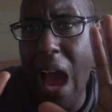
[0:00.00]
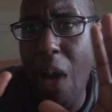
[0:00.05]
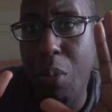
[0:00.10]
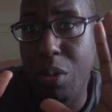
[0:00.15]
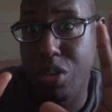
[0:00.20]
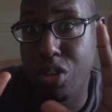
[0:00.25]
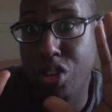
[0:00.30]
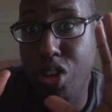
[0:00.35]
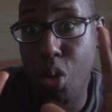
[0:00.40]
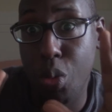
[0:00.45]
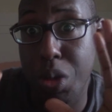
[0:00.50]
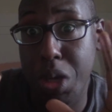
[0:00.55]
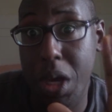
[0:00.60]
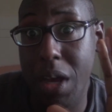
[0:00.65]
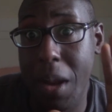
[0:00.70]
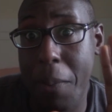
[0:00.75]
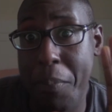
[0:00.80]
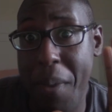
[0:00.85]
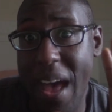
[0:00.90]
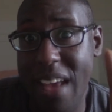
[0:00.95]
I was so
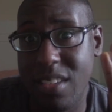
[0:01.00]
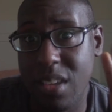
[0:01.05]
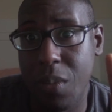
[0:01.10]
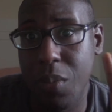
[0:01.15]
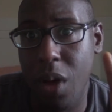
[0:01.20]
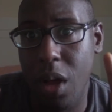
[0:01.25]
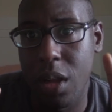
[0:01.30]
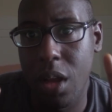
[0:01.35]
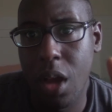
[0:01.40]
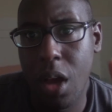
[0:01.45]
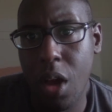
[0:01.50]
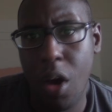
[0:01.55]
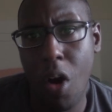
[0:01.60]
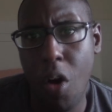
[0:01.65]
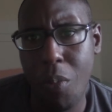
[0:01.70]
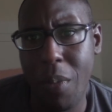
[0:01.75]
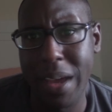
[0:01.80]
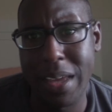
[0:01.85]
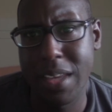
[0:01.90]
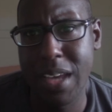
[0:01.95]
good at basketball.
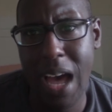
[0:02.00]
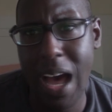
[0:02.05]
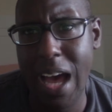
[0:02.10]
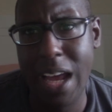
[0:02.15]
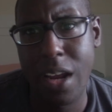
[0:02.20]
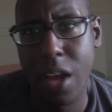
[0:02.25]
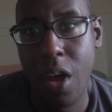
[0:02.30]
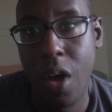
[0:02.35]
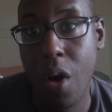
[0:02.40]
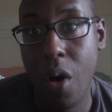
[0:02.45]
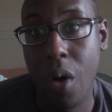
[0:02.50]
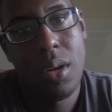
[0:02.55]
Oh my god.